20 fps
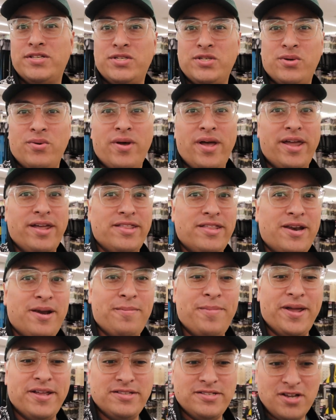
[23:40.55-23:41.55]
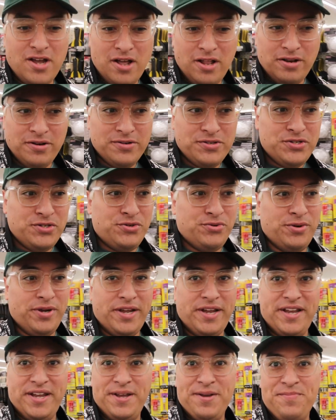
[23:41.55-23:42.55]
so I ended up at Dollar
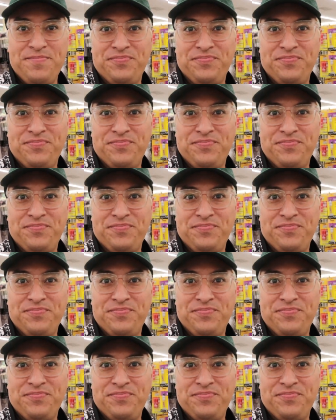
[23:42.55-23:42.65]
Tree.